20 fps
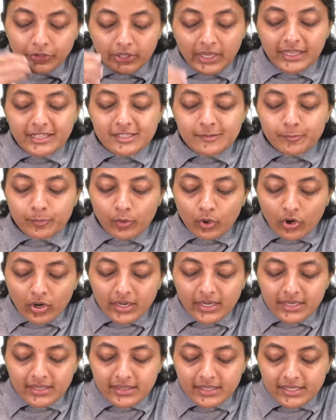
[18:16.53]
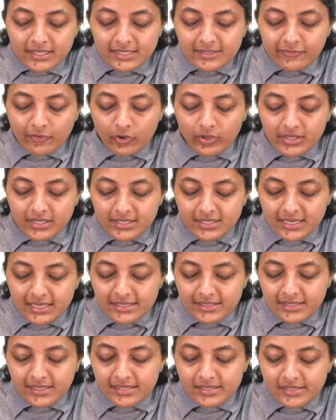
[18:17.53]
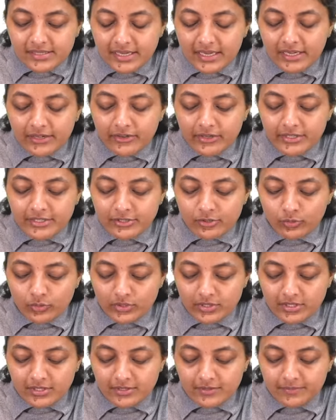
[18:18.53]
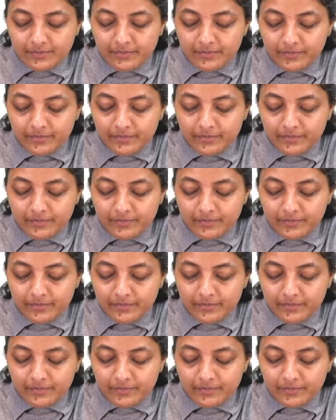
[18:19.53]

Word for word: exploit these forests as the state resource.